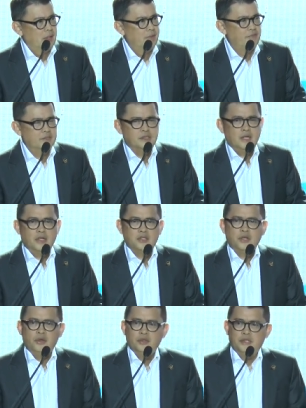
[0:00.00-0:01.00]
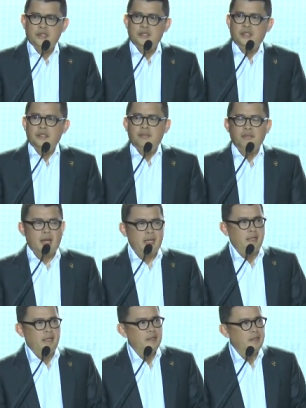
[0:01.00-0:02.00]
Infrastructure, logistics, and
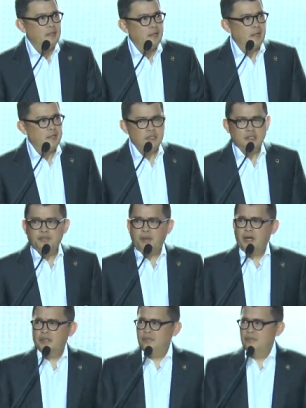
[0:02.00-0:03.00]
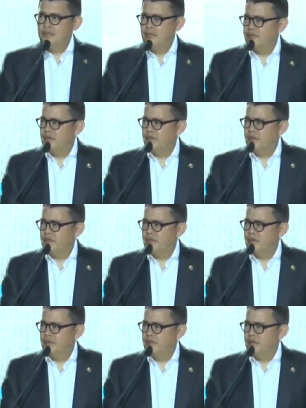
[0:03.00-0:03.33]
mining are just parts of the